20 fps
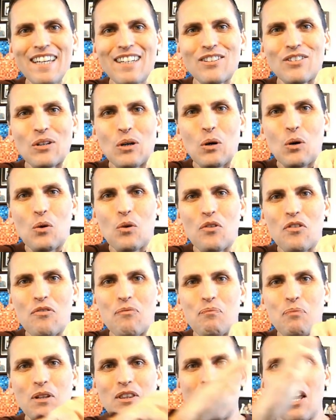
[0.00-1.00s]
So,
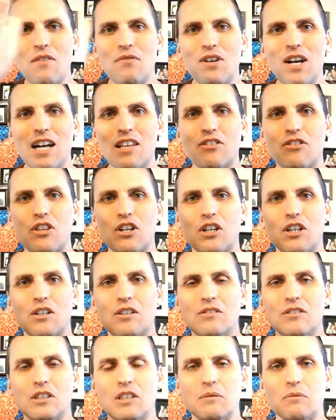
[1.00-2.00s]
but they've got
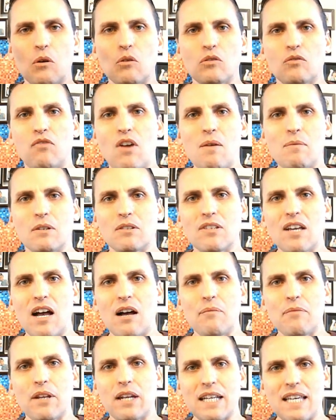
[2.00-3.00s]
their most famous
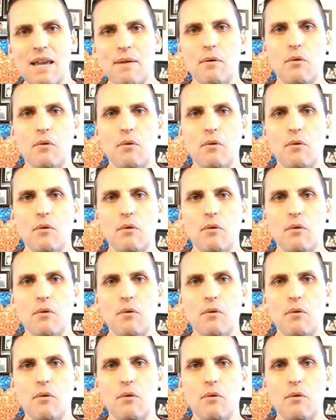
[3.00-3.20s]
album that I can't